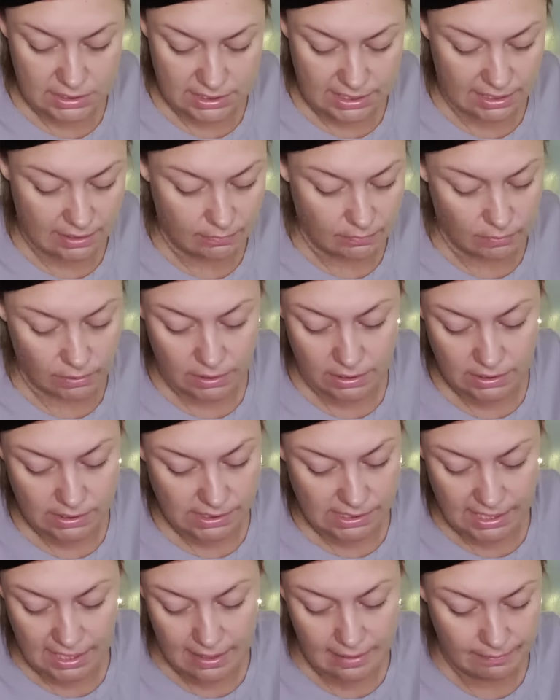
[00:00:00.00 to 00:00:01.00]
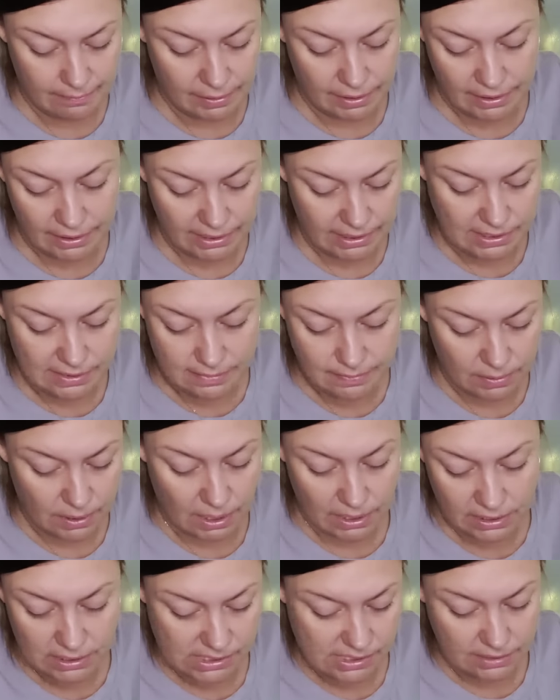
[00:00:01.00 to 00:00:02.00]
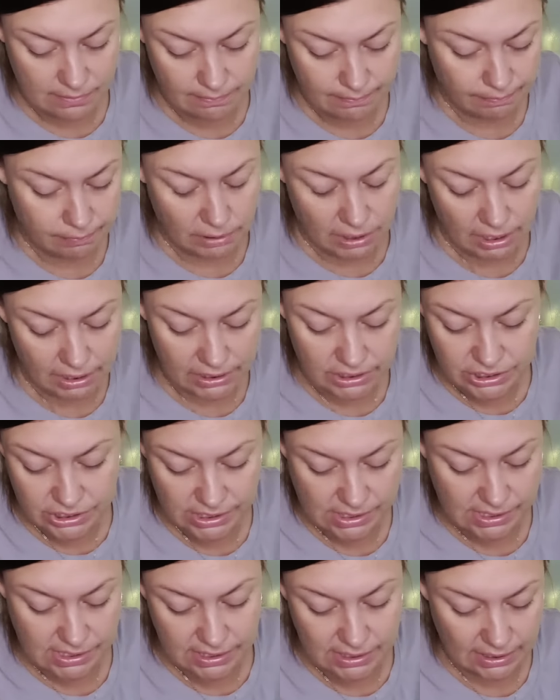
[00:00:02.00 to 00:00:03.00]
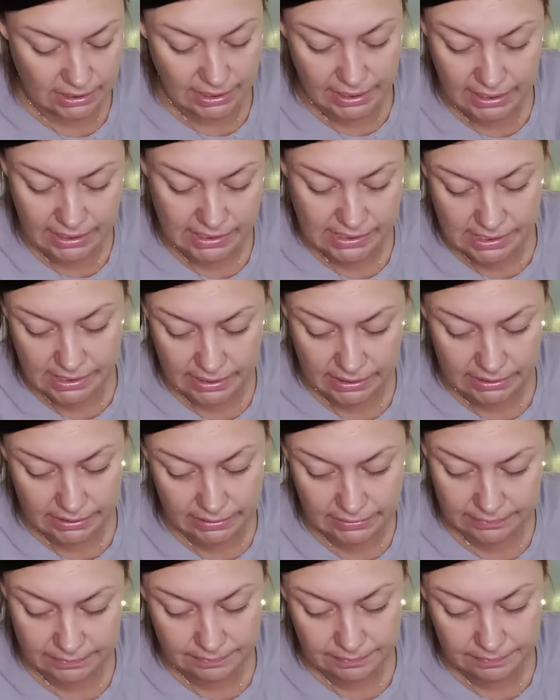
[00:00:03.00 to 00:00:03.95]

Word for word: Ten of Wands, yeah, burdens, blockages, blockages and delays here.